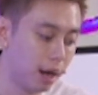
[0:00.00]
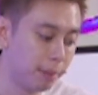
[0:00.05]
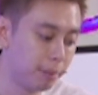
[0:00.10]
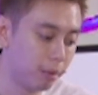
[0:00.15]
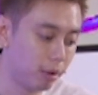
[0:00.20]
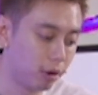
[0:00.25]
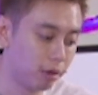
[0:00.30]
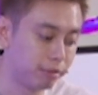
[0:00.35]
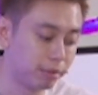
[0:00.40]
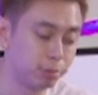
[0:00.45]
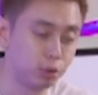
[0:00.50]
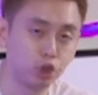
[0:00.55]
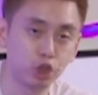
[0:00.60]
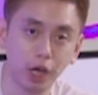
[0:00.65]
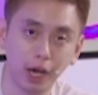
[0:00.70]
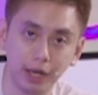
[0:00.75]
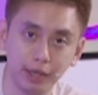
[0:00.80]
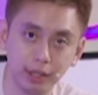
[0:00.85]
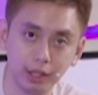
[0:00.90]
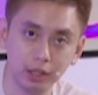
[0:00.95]
or from
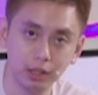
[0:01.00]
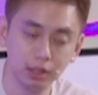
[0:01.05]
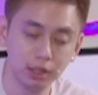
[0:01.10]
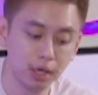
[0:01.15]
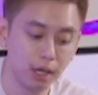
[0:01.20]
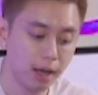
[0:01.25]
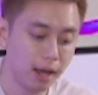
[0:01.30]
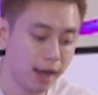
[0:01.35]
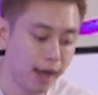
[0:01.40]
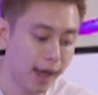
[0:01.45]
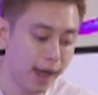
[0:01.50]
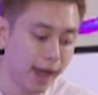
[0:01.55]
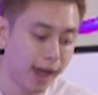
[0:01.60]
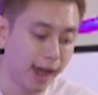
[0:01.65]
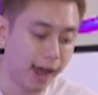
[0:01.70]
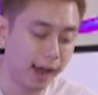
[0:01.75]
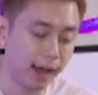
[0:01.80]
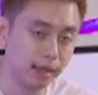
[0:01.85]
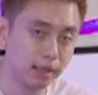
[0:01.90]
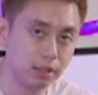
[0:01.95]
China,
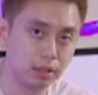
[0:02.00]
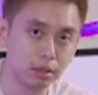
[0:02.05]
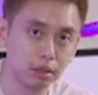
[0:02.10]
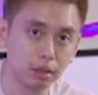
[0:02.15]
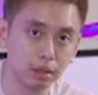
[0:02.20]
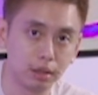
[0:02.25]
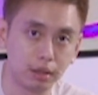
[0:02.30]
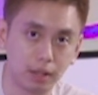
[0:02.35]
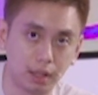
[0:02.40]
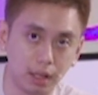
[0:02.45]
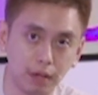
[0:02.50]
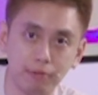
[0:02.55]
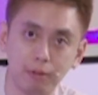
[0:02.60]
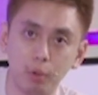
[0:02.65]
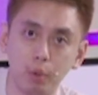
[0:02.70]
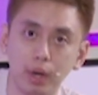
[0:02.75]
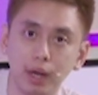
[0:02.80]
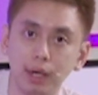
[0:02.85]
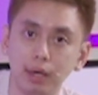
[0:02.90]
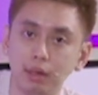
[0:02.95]
and give
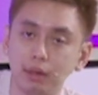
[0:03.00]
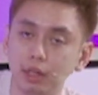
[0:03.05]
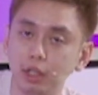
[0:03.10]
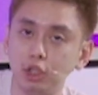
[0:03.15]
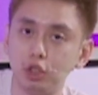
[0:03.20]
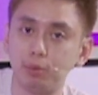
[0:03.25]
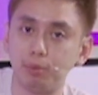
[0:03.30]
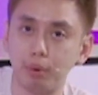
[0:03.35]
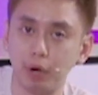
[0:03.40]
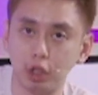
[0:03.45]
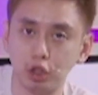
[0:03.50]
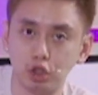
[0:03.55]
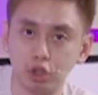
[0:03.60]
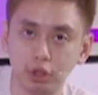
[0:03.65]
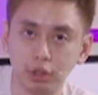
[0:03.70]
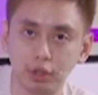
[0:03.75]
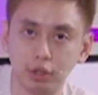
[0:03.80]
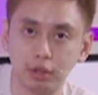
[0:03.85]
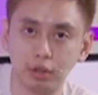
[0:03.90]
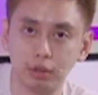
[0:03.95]
away these
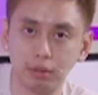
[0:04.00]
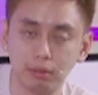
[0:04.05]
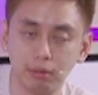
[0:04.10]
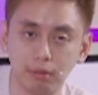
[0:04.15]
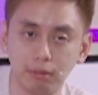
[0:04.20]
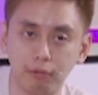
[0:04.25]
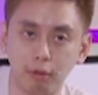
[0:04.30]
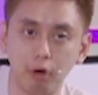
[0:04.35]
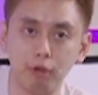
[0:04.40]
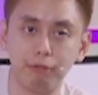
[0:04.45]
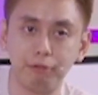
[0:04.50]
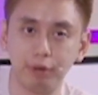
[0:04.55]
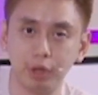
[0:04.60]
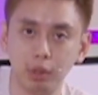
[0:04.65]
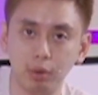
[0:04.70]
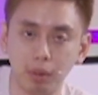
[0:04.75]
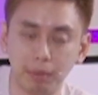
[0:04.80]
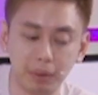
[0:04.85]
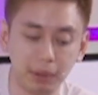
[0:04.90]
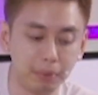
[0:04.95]
brushes for
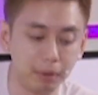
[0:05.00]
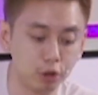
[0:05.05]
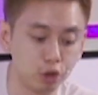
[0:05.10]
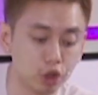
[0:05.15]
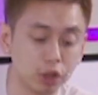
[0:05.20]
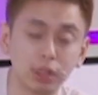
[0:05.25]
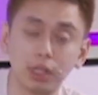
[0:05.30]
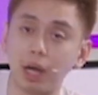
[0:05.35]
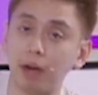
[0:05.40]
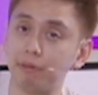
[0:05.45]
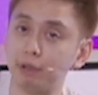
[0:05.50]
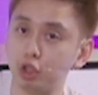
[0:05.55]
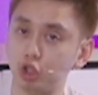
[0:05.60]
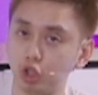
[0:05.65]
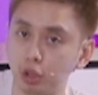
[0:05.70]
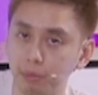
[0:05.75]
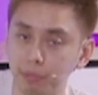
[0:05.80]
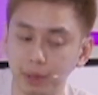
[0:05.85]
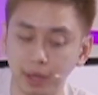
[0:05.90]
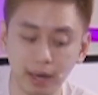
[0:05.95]
free where people just covered
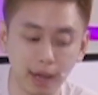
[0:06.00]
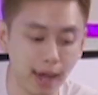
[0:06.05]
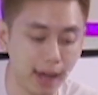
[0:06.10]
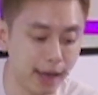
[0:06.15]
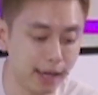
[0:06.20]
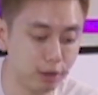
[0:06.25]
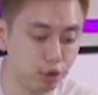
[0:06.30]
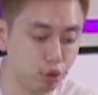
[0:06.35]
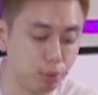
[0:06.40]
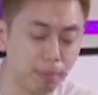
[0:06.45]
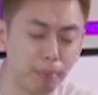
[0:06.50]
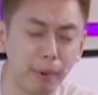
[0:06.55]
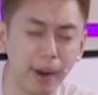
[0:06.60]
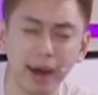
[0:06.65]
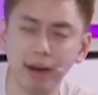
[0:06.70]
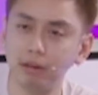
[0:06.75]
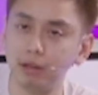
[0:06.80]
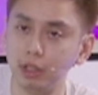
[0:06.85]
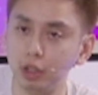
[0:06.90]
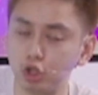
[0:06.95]
shipping and you
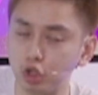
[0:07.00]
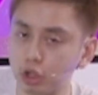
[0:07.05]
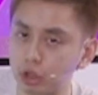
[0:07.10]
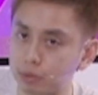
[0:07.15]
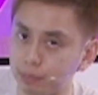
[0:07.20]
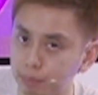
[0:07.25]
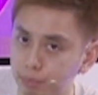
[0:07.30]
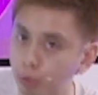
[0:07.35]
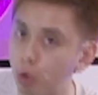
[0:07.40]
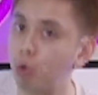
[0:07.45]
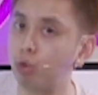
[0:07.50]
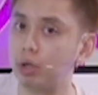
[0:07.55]
barely just broke